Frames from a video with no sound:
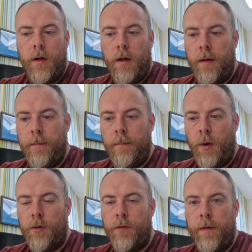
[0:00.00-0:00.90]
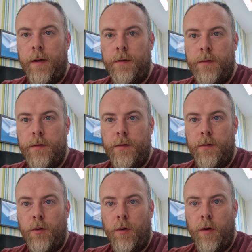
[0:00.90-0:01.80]
Most of it is
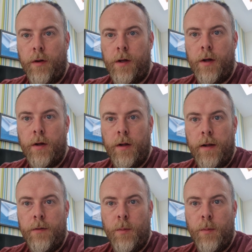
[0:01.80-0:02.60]
done on the Kirklees